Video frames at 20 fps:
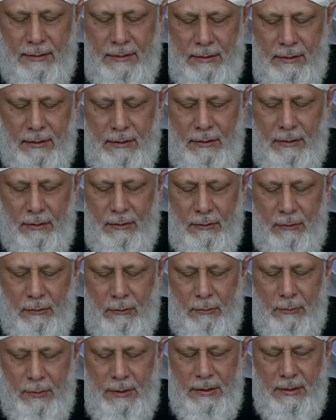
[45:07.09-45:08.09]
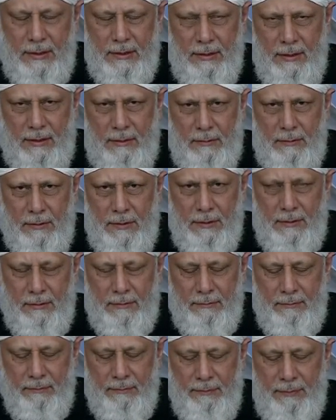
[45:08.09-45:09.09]
and his house and his
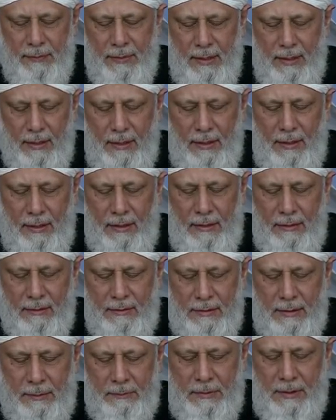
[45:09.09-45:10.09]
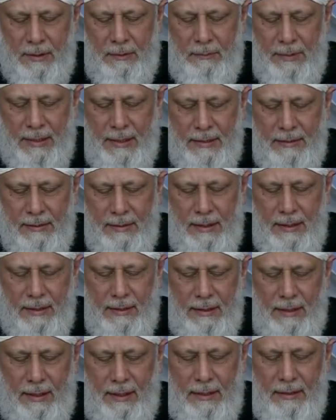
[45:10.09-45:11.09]
person and his uh, uh,
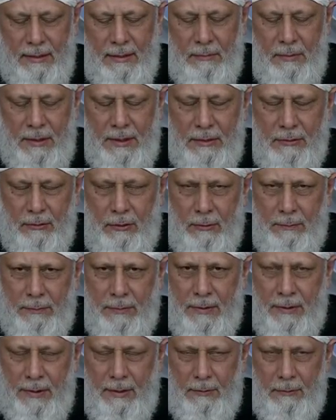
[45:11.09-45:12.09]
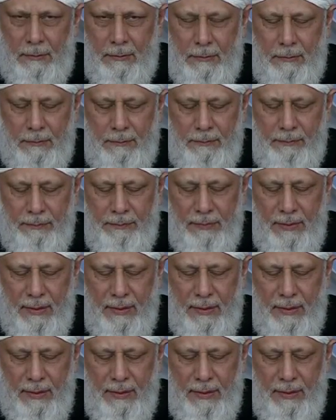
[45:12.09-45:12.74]
city blessing goes everywhere.